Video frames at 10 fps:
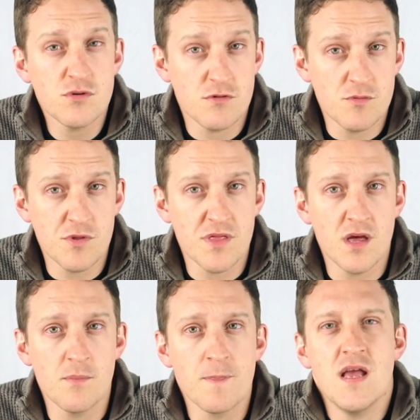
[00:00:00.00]
agree with
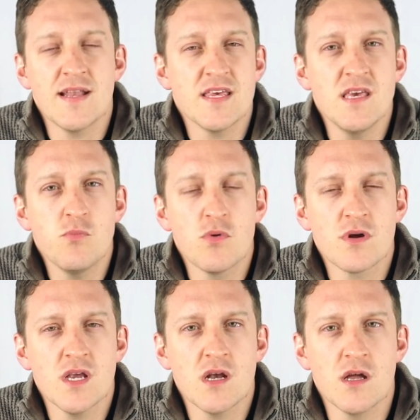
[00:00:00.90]
them, and keep
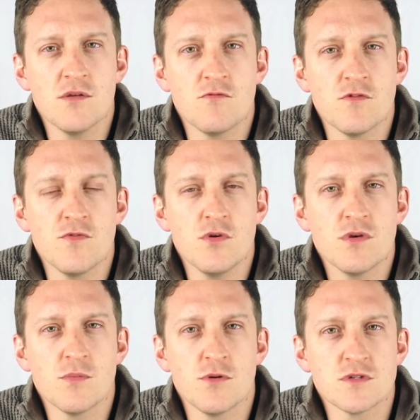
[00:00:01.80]
working on
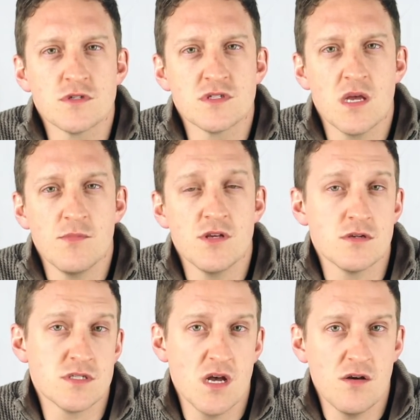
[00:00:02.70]
reviewing your personal statement
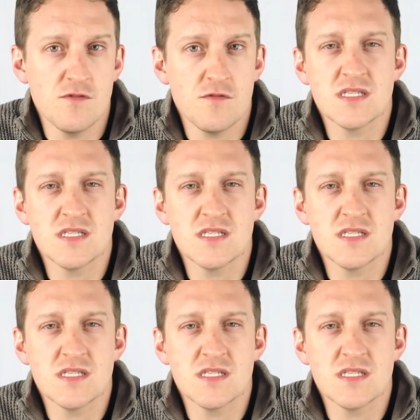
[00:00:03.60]
yourself.